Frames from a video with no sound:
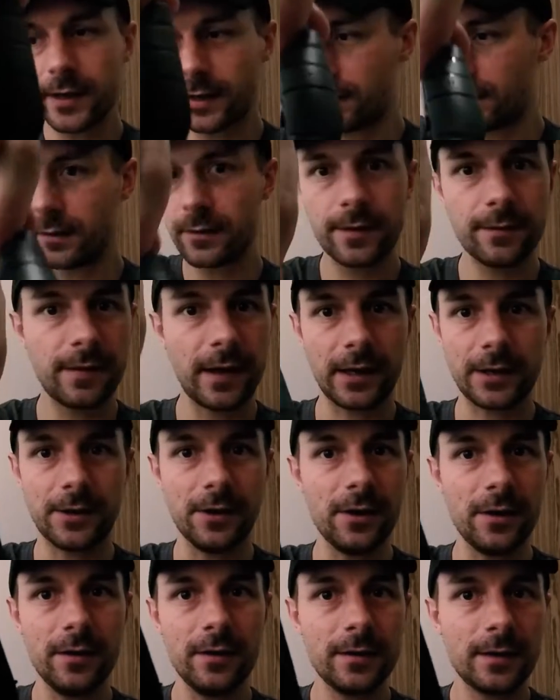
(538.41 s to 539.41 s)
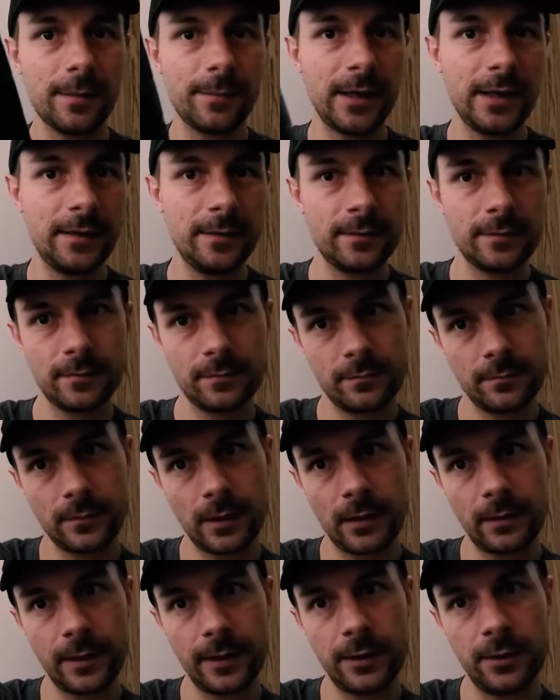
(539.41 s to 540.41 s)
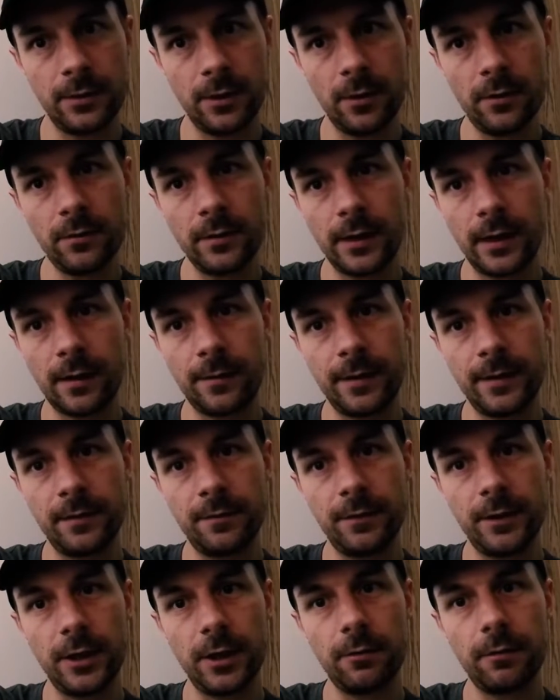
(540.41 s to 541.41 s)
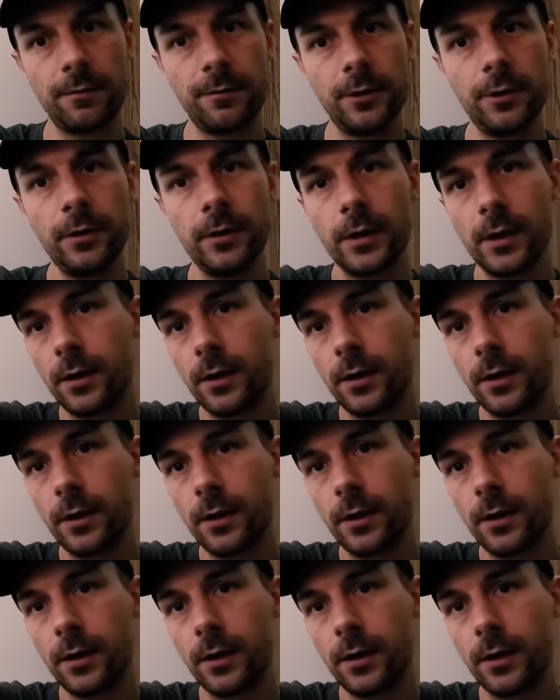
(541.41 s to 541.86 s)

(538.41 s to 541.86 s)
I'll give that a go. I mean, I'll let you know in the video review.